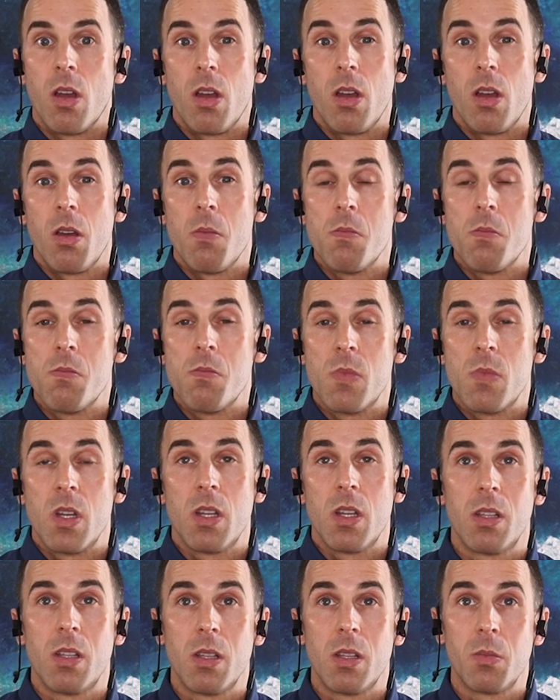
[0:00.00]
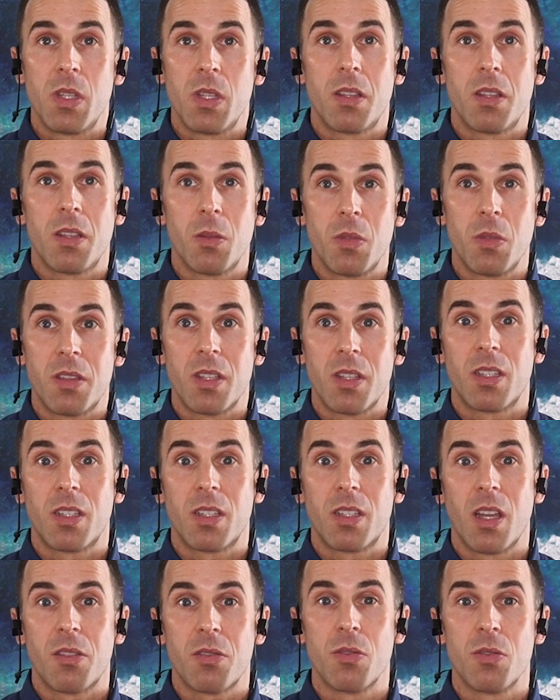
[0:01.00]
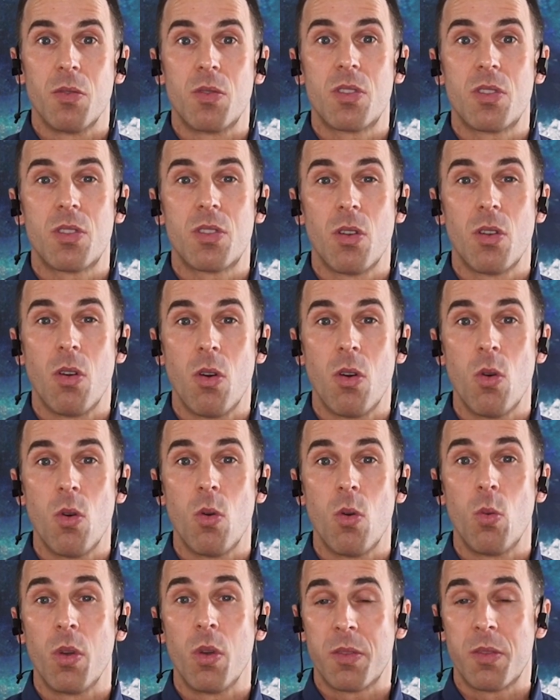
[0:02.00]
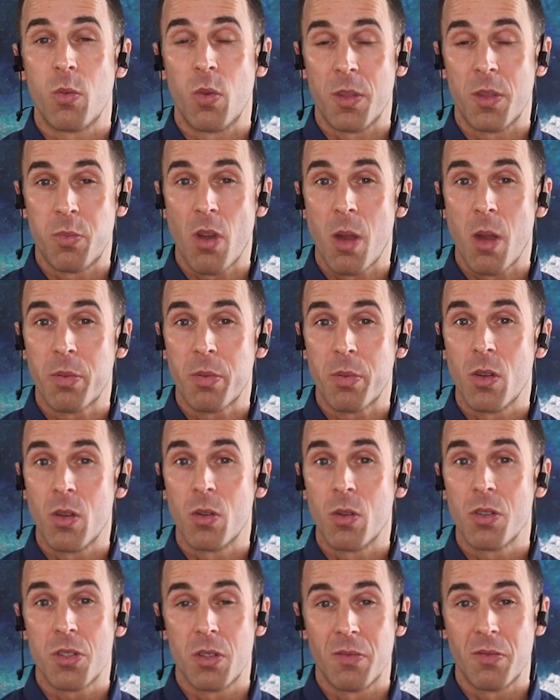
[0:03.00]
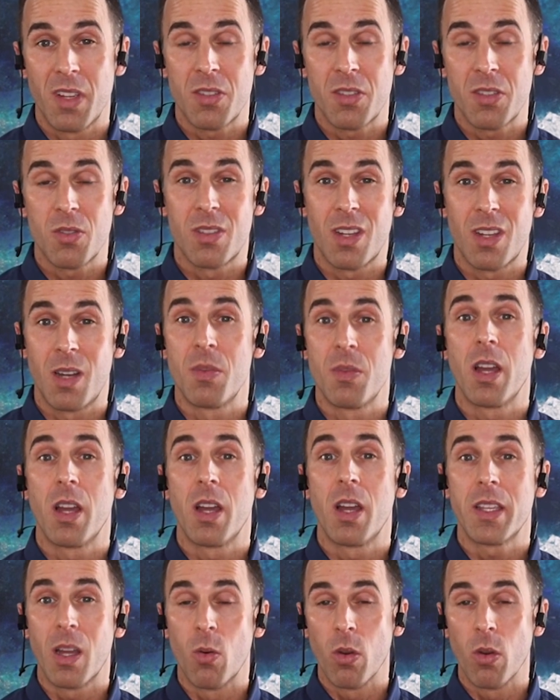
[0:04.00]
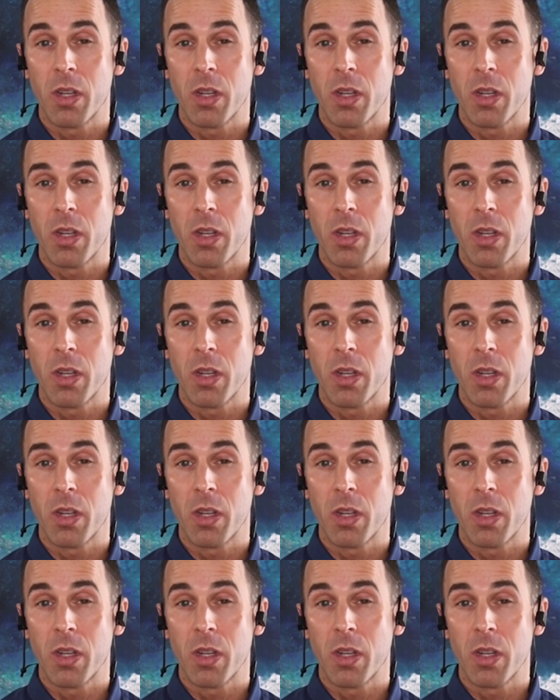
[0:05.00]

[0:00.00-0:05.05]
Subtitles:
Let me think that through. So with property owners or investors that I'm not